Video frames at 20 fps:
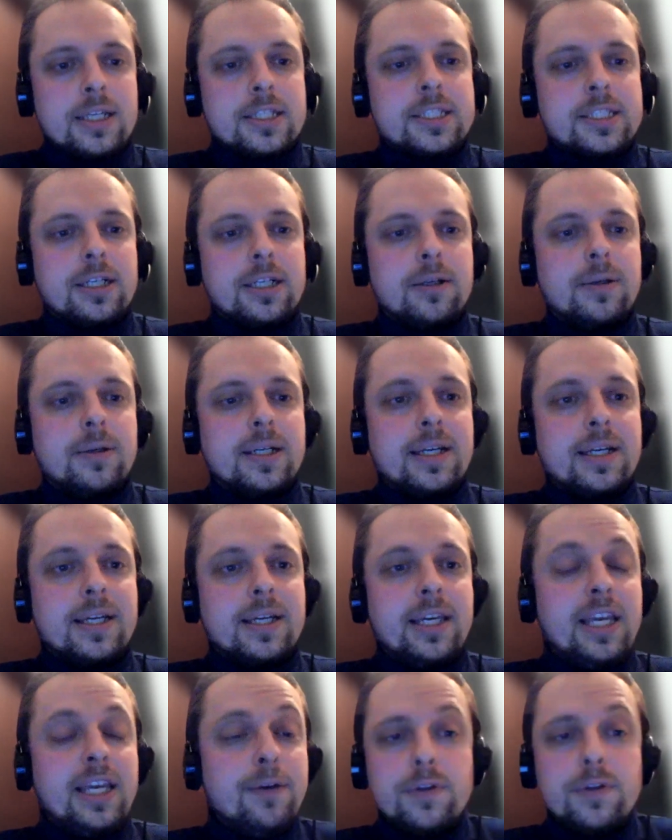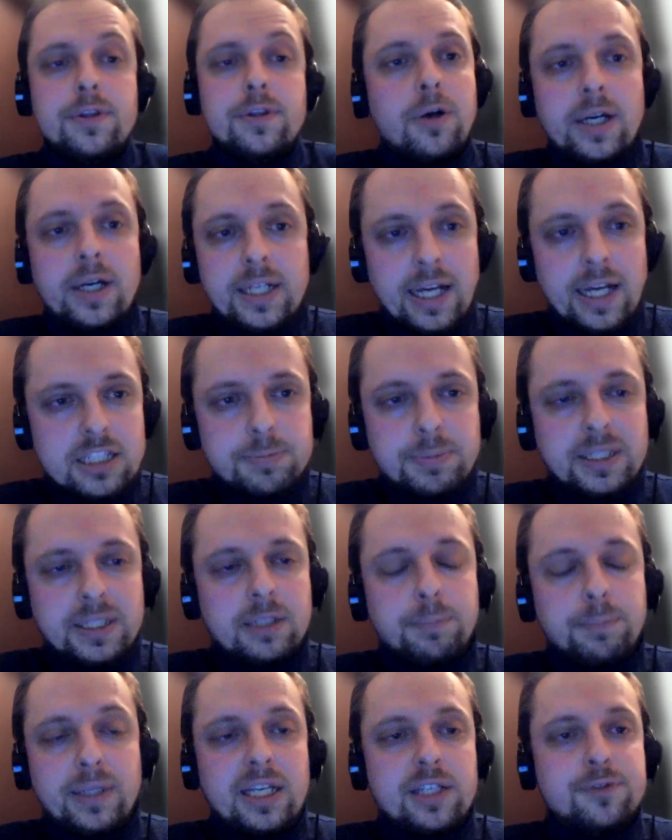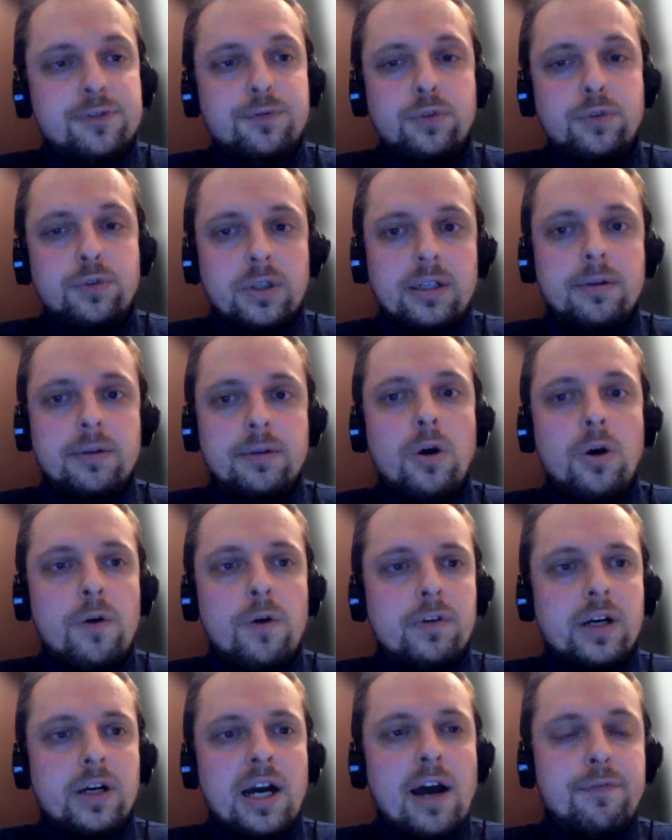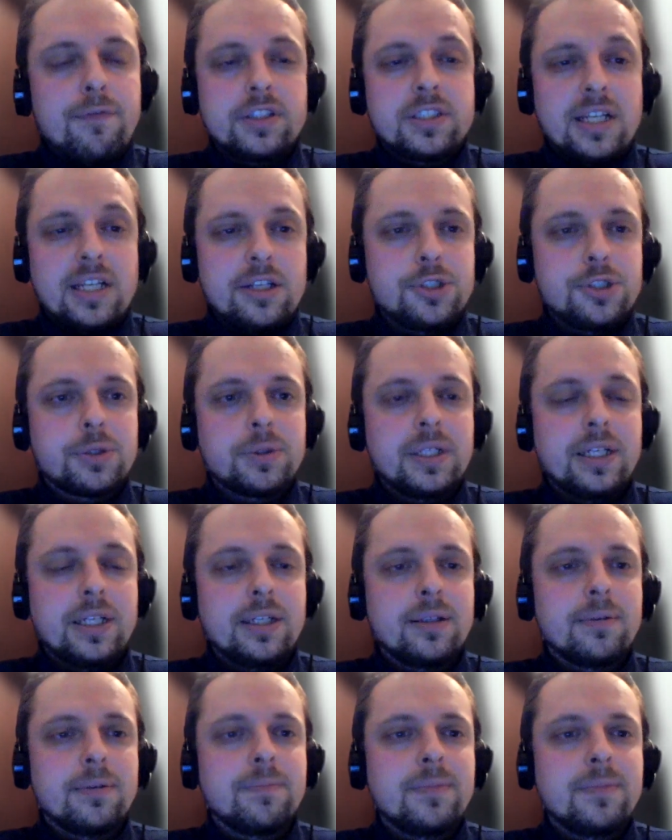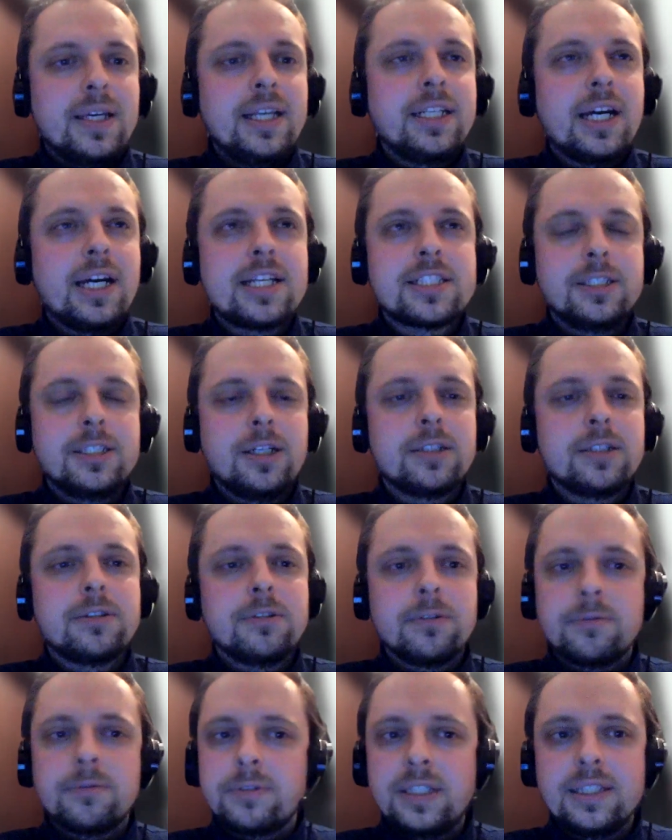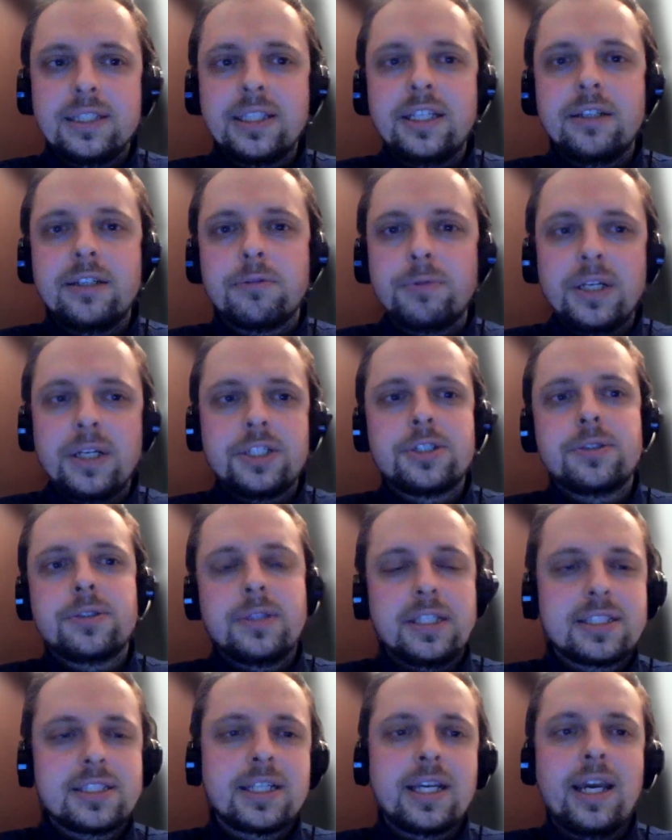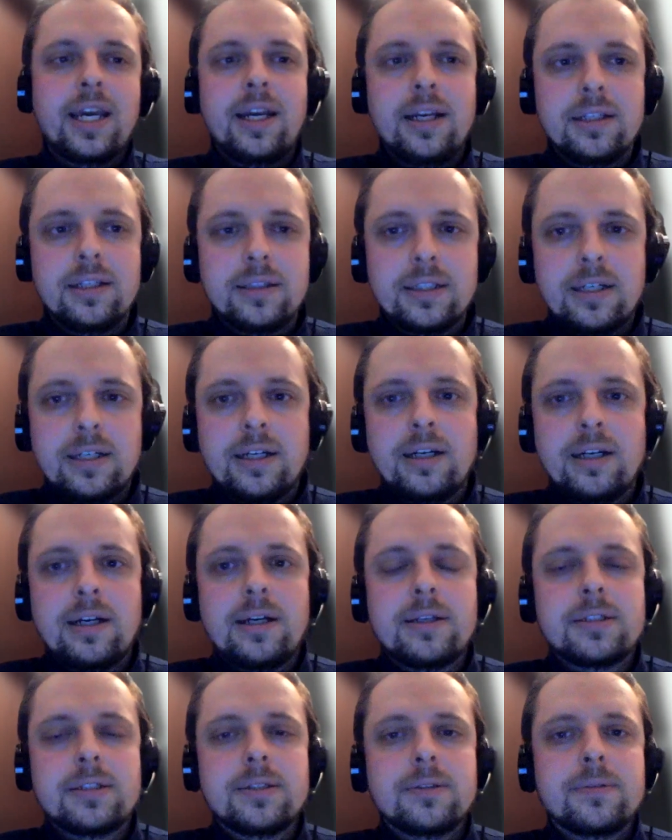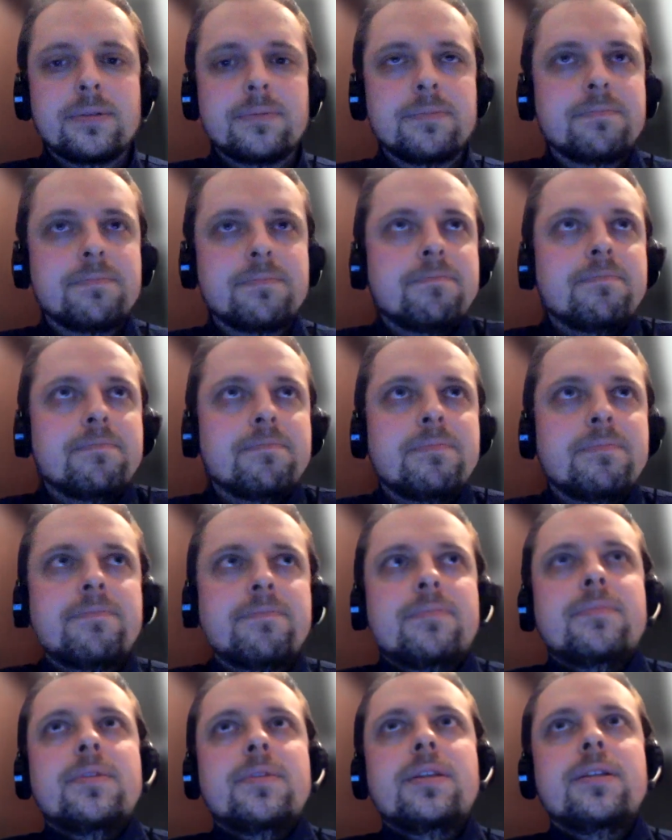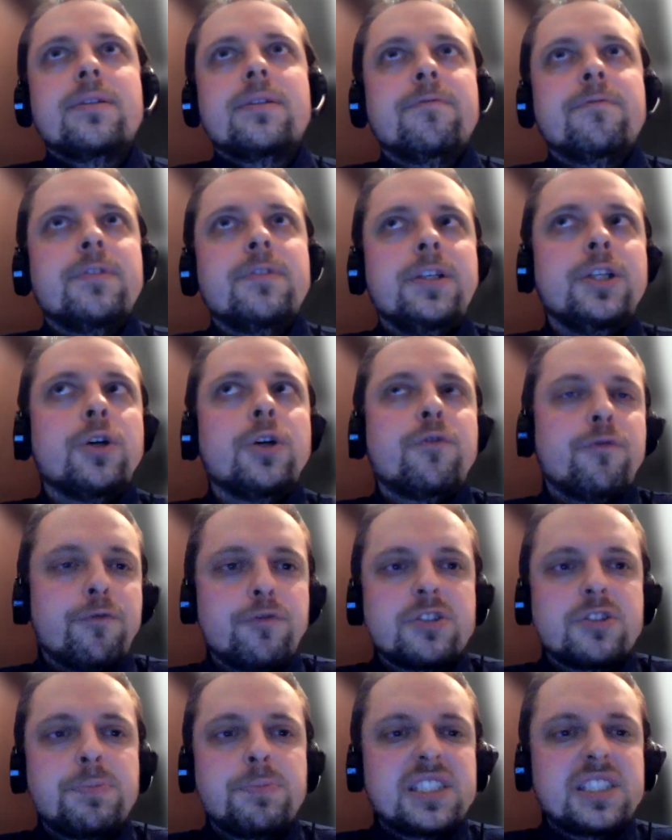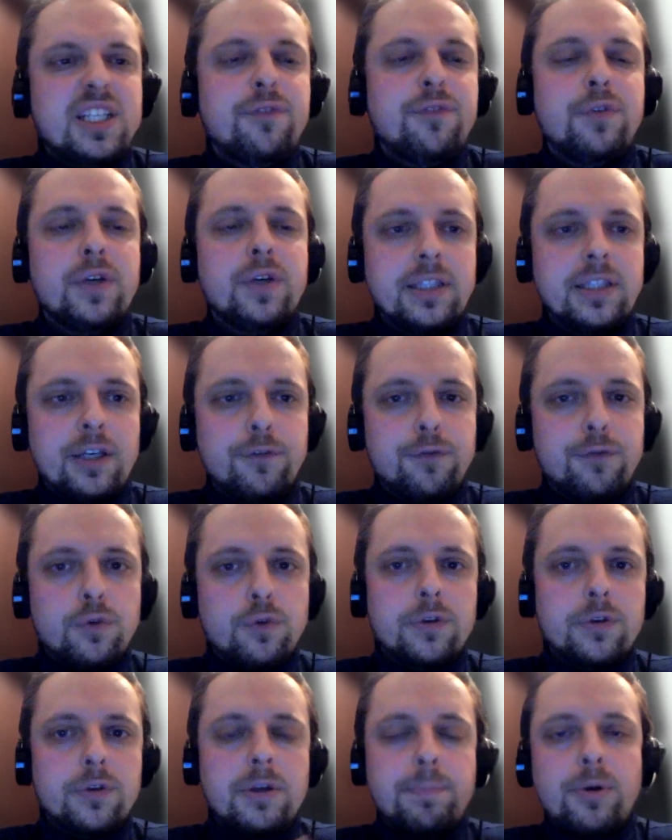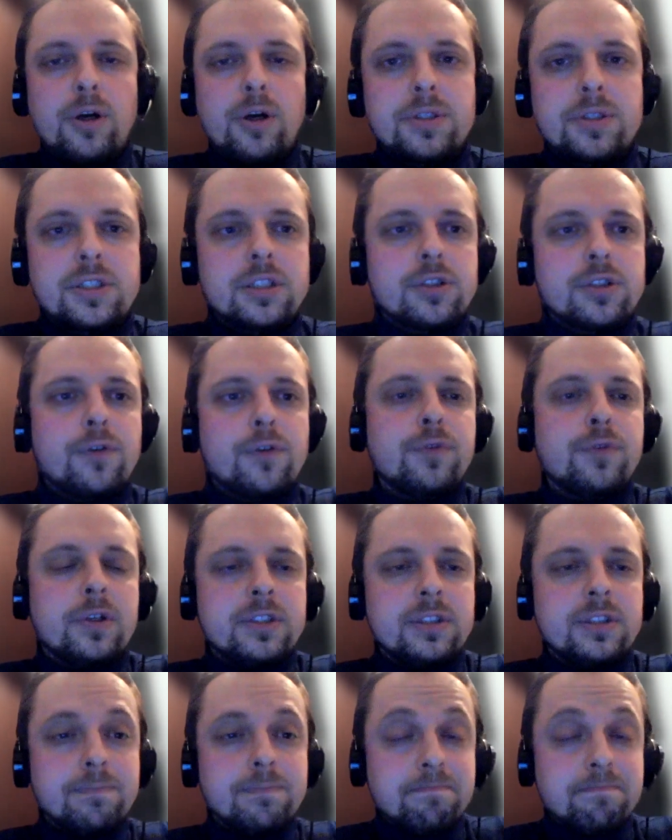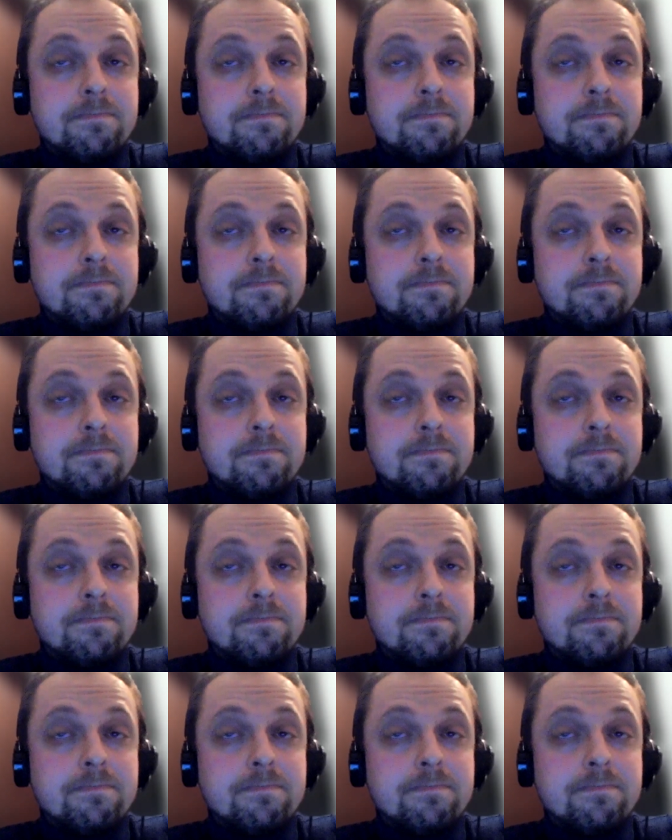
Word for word: So even though it has been in place for over half a century, it has not really reached the scale, uh, you know, specifically for the purposes of uh,